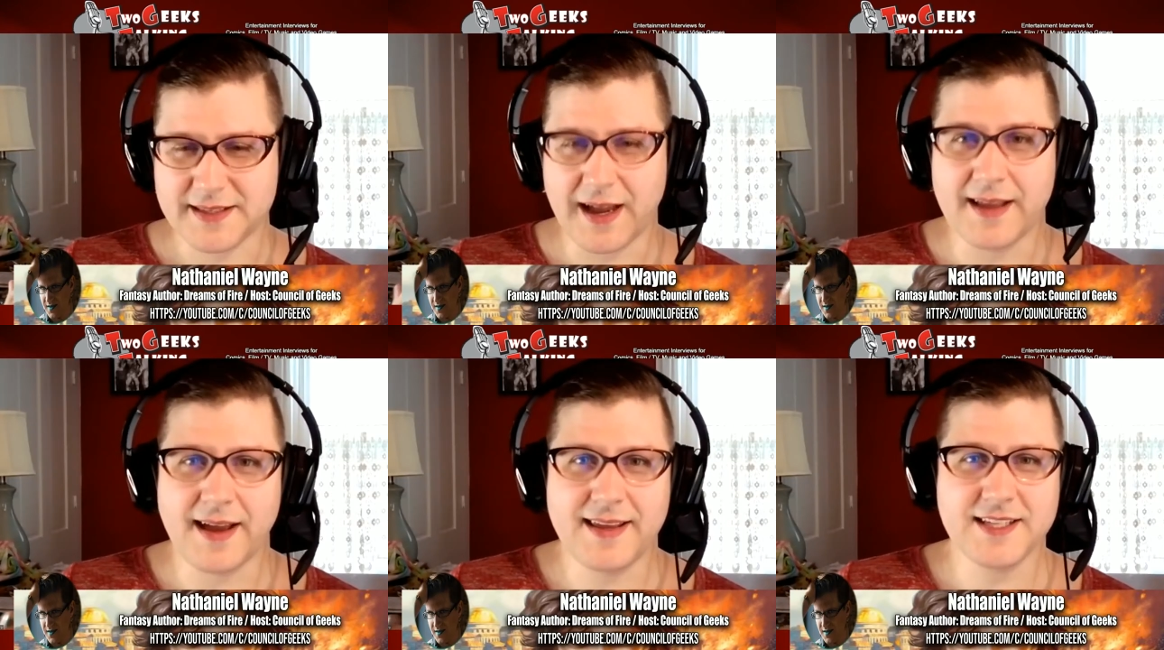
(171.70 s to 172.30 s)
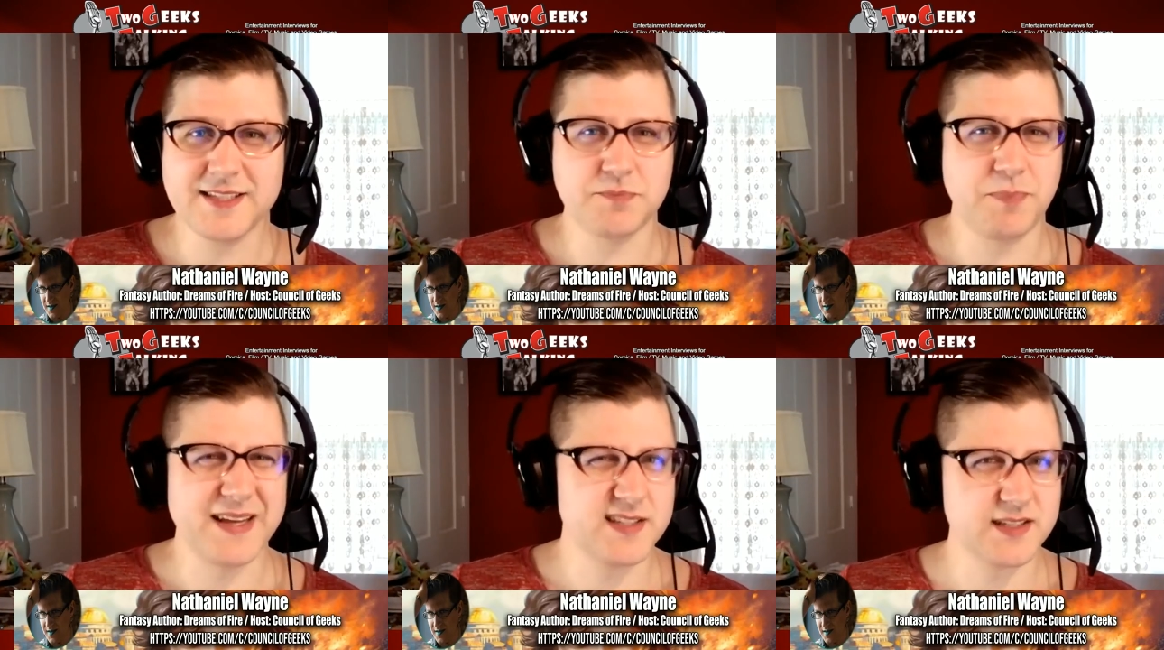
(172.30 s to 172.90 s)
Speaker 1: I, I guess,
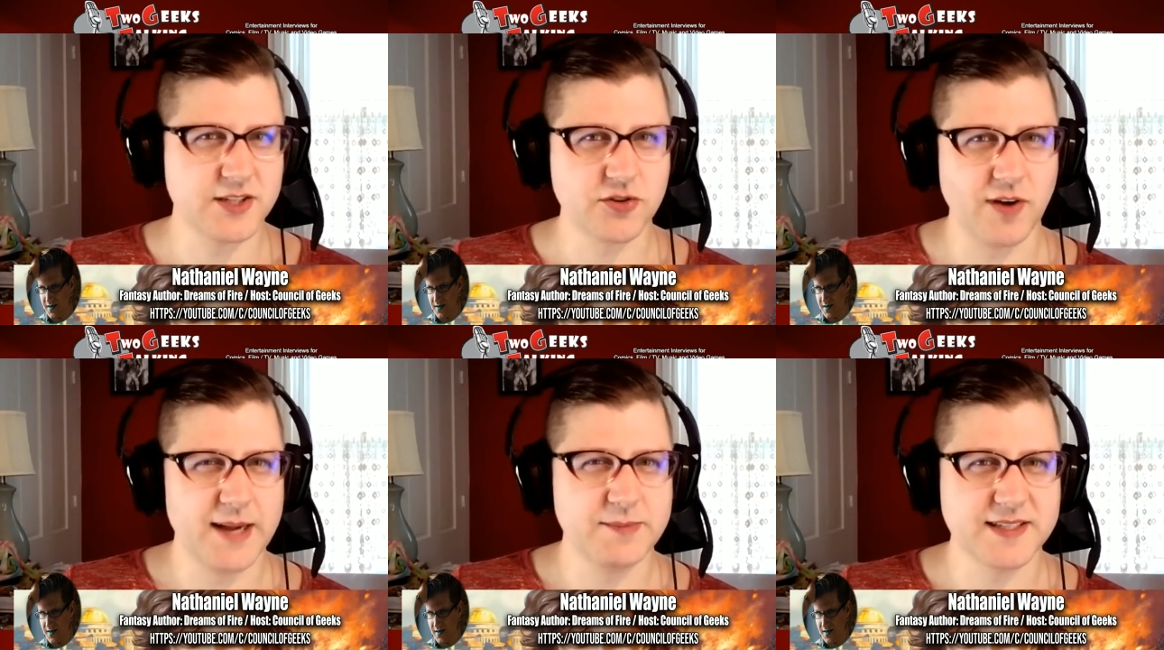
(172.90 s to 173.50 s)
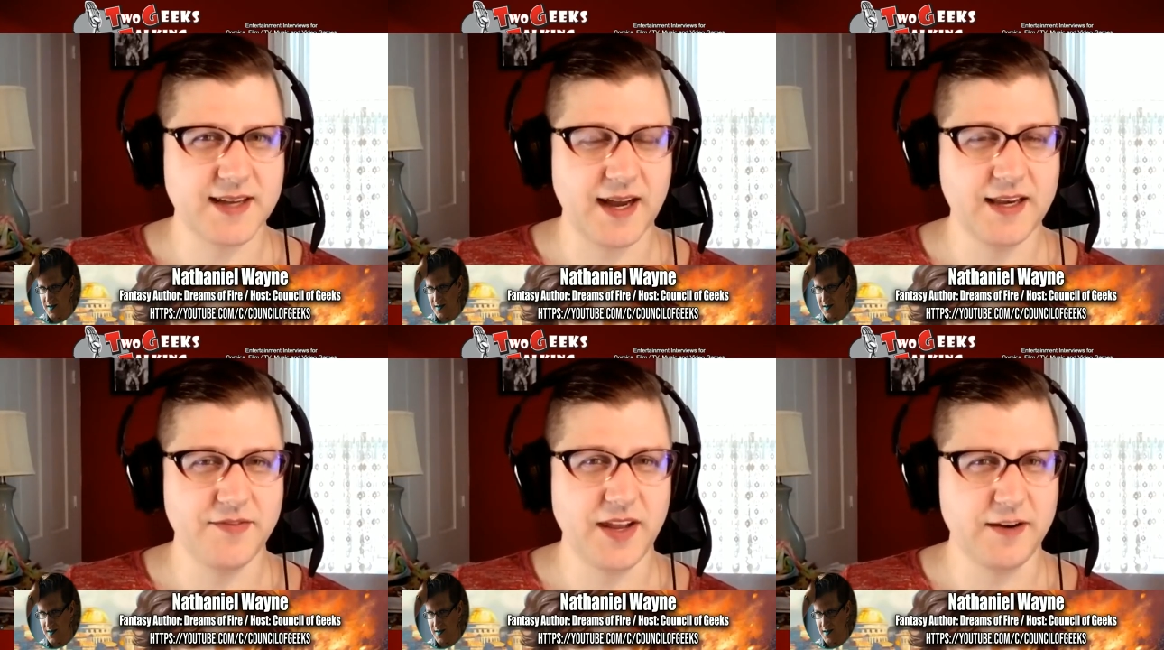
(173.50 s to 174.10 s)
best described as kind
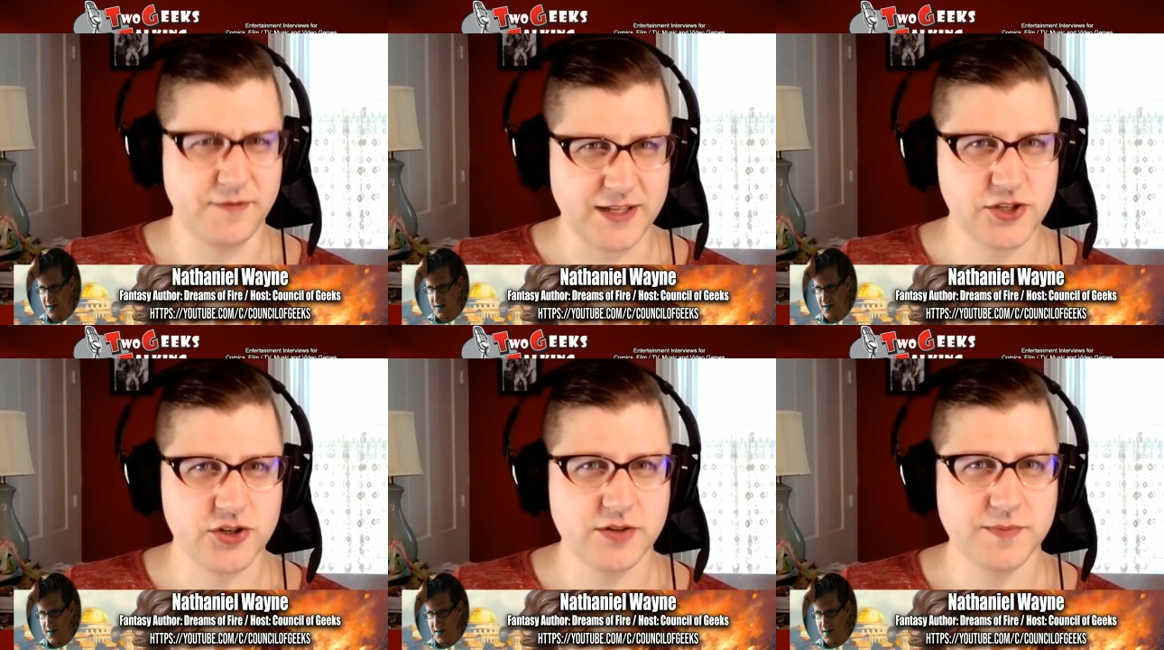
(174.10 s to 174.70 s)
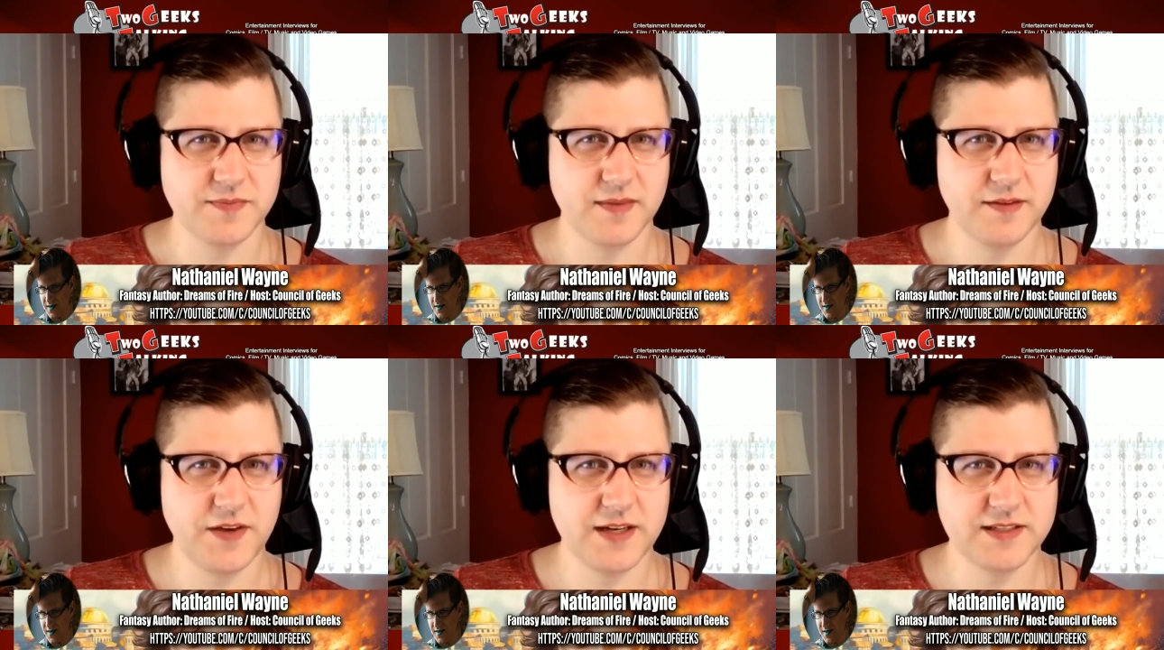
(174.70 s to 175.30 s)
of an adventure
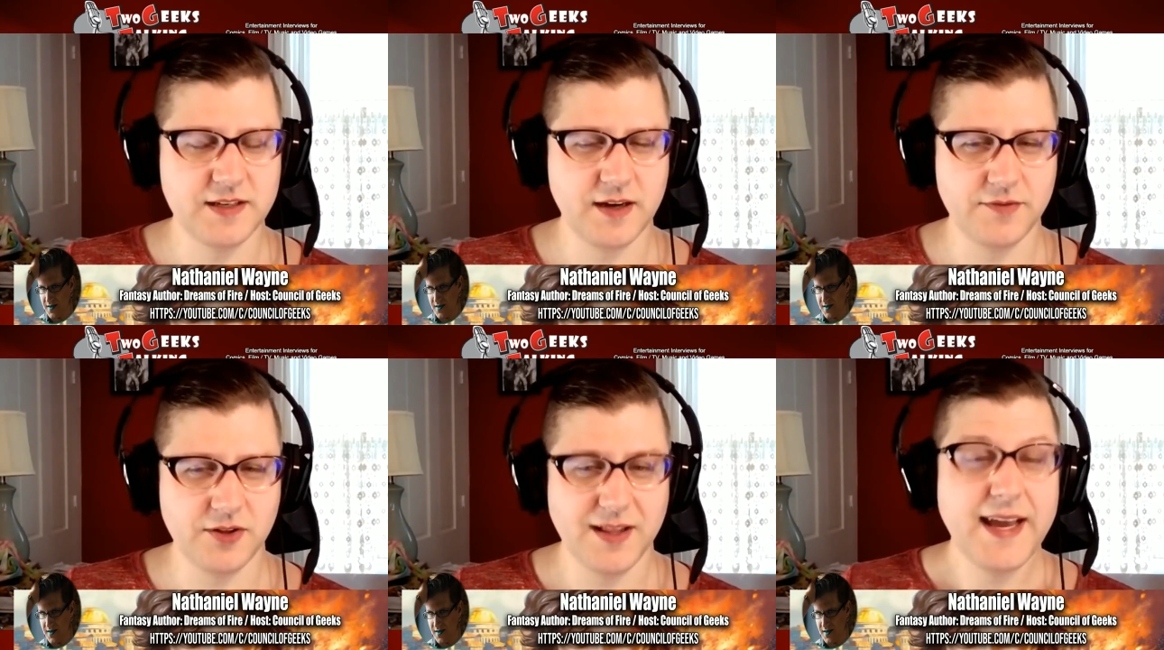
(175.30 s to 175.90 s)
fantasy novel.